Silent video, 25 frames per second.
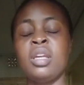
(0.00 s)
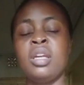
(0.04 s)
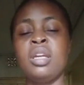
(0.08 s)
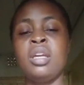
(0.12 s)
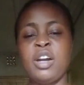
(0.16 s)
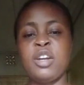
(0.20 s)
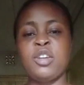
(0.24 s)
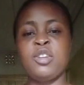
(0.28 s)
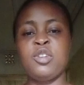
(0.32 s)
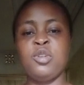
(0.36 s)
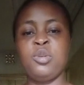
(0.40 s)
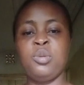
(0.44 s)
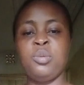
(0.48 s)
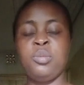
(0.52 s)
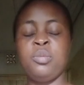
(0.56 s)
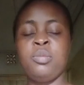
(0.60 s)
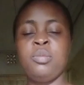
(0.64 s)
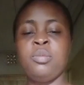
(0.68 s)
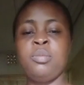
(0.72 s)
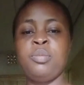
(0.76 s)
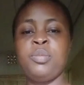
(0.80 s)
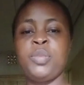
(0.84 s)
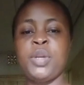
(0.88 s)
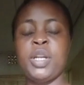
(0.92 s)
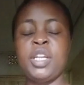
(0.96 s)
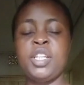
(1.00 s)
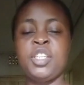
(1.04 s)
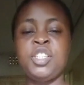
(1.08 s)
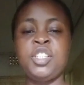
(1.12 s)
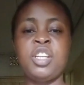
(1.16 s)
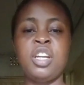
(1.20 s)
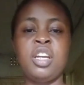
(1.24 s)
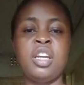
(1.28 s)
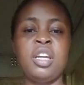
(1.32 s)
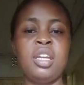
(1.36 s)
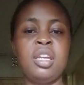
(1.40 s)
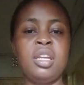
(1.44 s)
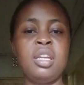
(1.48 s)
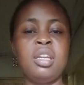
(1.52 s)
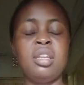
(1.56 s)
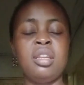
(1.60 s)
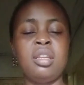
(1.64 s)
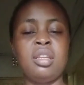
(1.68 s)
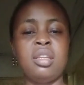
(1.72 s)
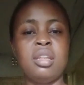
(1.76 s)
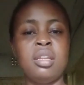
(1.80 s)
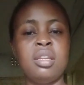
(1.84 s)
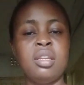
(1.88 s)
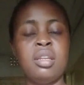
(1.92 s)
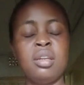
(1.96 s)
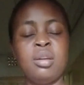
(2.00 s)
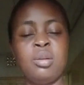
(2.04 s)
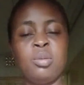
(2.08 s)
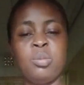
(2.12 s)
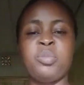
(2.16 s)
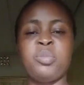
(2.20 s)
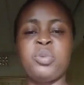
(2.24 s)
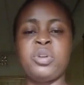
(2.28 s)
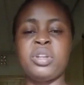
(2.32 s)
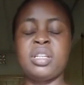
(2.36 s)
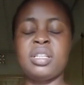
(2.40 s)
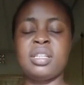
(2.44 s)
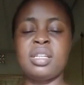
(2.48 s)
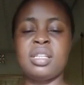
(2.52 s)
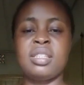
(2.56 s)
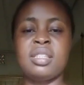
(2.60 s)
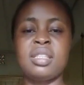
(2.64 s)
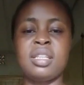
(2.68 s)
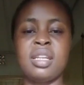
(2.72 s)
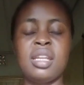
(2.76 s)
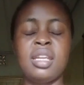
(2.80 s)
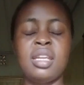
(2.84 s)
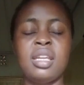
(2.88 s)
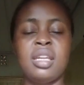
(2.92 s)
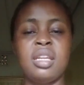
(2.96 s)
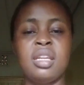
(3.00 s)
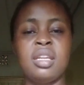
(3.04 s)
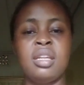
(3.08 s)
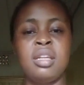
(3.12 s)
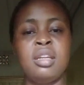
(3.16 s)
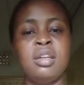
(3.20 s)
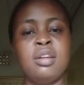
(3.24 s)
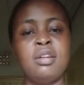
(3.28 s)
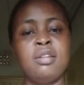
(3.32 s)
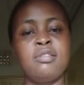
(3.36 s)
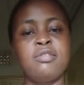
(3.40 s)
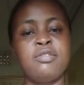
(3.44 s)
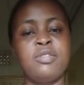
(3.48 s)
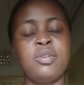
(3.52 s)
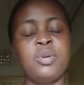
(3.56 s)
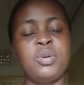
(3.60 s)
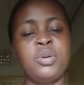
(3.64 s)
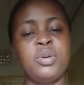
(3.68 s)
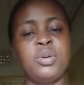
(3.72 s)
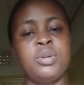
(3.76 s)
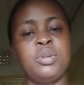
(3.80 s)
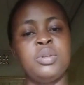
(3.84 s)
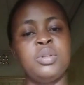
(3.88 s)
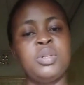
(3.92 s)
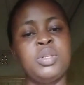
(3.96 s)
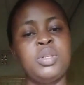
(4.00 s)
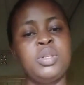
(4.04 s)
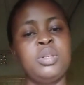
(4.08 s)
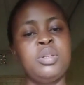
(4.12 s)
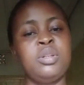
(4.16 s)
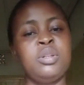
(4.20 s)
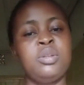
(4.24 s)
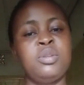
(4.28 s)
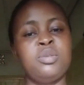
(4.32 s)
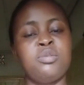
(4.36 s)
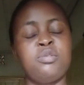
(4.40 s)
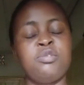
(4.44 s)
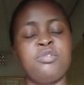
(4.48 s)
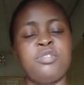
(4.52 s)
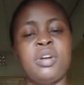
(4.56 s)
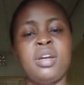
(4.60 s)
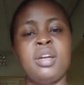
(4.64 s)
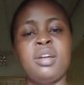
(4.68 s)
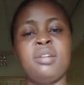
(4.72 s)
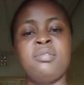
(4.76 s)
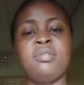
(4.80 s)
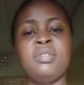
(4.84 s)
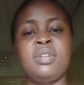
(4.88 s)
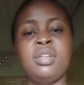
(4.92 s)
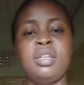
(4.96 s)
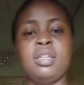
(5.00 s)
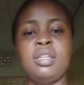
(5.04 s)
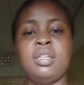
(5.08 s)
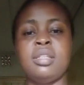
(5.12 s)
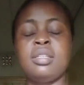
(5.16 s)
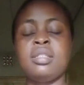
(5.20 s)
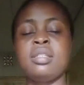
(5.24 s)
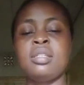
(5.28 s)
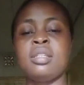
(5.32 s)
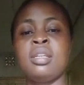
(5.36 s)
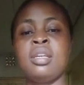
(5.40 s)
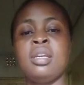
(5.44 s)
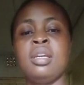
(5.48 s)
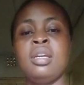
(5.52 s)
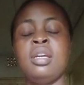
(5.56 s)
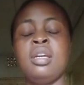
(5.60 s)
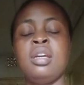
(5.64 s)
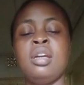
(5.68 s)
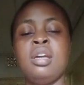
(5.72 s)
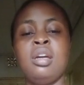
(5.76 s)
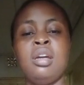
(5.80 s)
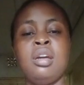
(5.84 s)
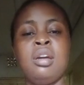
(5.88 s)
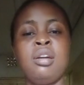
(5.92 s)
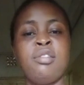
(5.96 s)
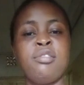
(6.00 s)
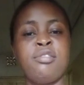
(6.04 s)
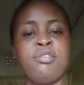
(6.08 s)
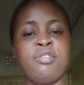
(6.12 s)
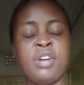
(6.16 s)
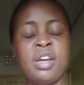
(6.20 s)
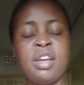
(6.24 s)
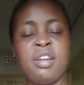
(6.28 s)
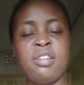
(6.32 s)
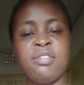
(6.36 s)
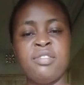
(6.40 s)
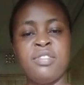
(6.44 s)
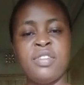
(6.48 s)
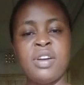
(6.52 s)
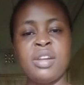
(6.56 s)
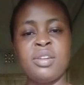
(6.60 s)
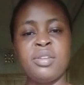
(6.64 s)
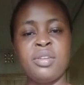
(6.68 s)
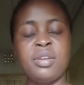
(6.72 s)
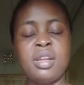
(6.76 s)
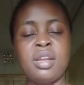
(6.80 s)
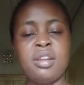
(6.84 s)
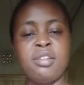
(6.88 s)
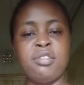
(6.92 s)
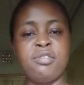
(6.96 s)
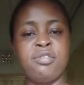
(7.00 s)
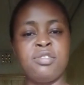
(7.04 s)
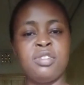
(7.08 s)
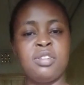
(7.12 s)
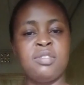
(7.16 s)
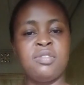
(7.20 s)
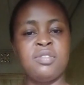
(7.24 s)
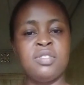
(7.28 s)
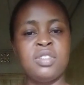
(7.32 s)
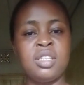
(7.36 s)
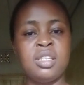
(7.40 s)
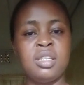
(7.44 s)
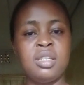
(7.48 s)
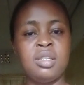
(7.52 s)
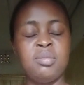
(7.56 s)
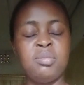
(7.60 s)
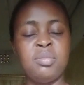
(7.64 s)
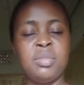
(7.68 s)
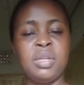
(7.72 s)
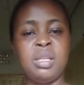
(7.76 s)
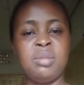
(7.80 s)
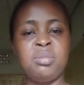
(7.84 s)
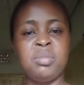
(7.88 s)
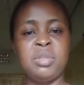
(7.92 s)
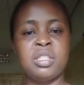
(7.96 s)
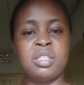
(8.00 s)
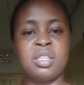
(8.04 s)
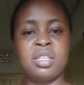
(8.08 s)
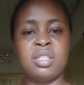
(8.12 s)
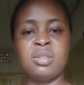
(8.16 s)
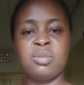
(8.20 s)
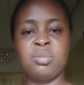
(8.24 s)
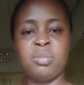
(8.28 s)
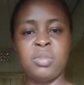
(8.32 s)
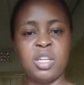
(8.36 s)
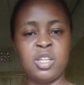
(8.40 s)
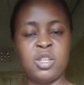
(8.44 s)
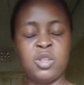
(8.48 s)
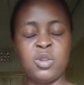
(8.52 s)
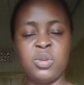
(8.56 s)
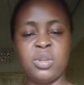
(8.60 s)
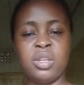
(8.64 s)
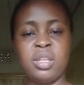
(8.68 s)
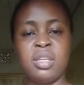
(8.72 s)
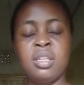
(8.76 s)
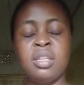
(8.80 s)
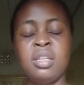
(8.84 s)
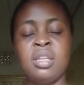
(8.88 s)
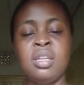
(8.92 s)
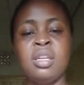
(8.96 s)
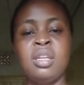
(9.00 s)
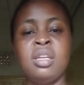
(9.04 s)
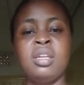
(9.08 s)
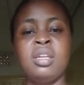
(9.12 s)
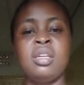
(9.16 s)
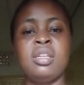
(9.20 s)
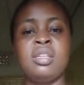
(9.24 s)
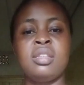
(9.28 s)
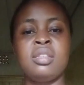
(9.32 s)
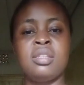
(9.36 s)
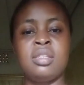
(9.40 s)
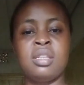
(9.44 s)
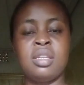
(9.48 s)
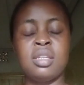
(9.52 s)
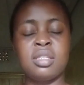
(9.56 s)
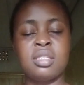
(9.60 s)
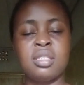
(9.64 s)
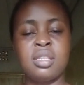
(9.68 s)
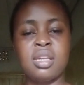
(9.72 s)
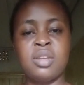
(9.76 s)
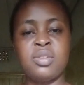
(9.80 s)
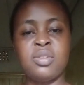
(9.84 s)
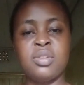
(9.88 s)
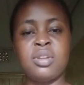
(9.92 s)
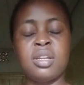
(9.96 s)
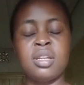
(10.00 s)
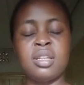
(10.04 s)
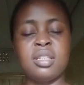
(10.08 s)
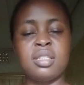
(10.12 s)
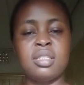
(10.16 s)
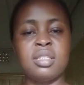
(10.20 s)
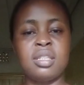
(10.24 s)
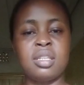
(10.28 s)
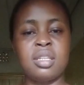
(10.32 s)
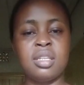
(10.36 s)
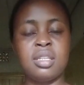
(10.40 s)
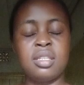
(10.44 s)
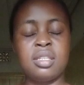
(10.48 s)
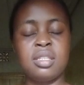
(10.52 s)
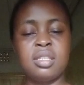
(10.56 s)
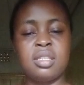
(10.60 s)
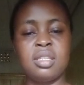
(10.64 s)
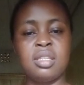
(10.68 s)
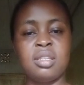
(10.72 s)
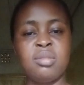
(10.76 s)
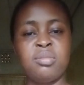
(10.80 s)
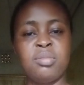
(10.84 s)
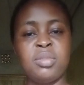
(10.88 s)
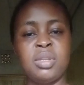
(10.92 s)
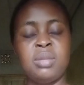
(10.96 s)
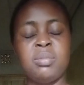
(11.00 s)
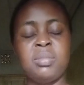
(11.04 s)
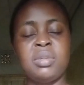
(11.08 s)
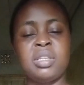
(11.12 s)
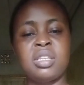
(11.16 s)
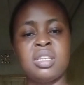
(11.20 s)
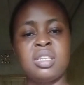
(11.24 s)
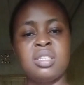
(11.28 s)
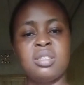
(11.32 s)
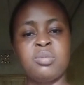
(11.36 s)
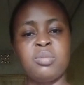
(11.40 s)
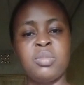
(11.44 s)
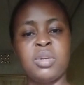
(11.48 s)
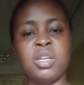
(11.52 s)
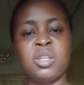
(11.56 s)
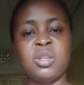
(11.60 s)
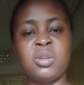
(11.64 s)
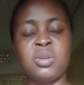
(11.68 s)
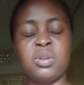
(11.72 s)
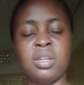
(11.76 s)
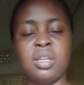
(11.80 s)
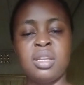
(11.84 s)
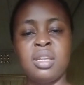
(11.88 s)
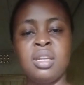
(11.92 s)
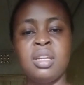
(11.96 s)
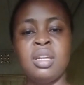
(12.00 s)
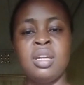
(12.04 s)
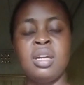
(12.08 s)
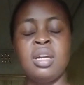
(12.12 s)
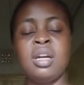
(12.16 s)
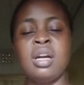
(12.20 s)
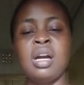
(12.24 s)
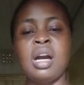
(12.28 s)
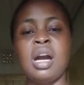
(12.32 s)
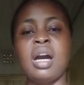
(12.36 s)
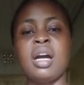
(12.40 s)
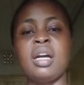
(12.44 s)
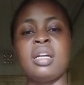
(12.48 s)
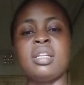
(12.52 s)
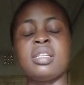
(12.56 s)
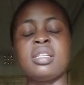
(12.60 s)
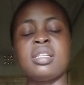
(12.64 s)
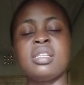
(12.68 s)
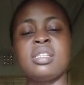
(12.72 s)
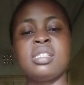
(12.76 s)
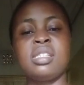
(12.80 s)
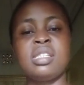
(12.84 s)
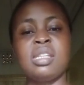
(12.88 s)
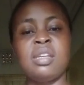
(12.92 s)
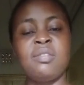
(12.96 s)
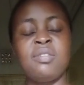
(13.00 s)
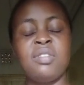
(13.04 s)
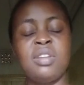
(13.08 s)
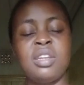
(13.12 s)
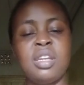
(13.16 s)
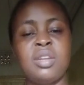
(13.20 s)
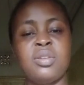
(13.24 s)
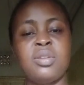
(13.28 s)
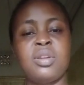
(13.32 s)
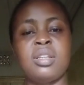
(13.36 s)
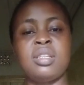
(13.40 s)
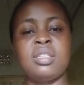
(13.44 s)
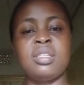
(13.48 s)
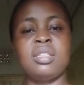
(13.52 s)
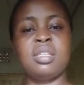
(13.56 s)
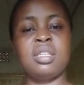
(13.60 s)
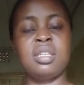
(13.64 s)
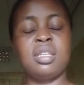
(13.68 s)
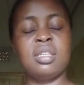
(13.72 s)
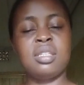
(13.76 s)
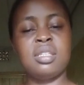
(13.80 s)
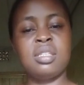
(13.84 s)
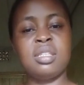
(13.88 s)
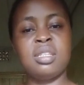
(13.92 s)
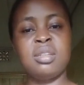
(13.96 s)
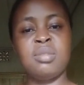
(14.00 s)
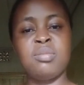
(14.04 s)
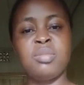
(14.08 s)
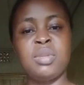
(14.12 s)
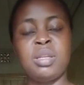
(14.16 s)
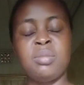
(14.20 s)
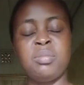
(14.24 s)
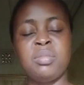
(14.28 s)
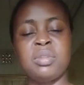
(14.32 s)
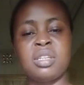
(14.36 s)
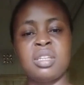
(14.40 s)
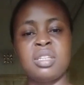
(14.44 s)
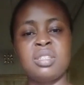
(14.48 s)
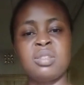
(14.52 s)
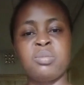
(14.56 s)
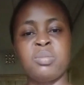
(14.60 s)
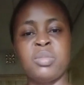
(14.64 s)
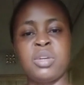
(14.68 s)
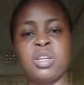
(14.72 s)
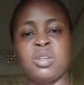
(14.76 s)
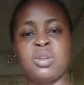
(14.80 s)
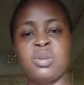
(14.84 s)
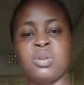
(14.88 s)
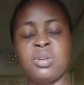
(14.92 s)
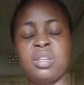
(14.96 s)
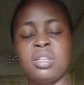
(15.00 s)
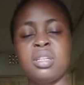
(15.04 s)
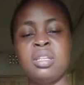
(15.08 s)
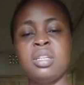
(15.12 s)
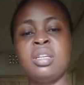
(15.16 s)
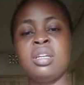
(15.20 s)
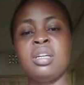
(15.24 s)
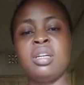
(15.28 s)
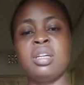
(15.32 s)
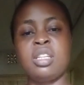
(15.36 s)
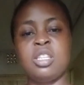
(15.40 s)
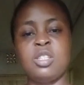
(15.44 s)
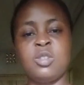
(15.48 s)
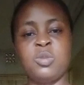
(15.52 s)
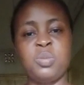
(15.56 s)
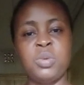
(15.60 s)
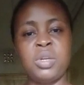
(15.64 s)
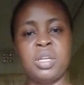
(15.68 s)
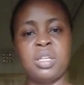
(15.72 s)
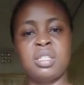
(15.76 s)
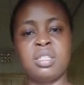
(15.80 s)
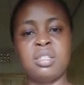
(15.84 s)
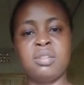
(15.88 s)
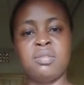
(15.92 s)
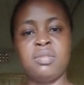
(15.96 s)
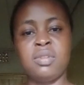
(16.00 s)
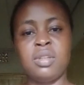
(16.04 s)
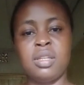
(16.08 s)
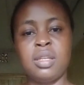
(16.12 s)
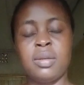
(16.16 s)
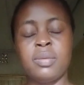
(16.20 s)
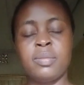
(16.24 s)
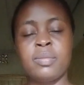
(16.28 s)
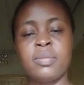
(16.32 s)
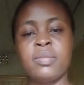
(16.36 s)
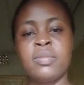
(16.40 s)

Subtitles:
Vacuum pressure in evaporator 3, 4 to 5 is 550 millimeters mercury, 660 millimeters mercury, and 760 millimeters mercury respectively.